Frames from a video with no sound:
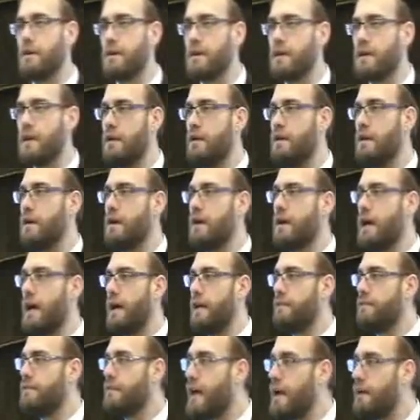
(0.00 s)
chinuch
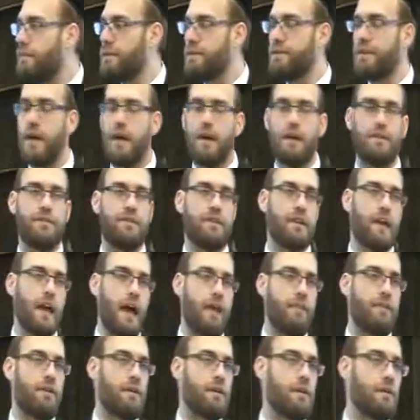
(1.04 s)
and Talmud Torah
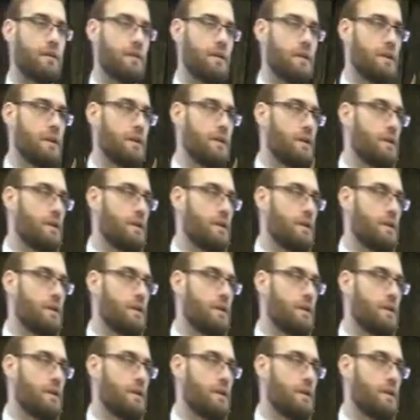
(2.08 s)
together.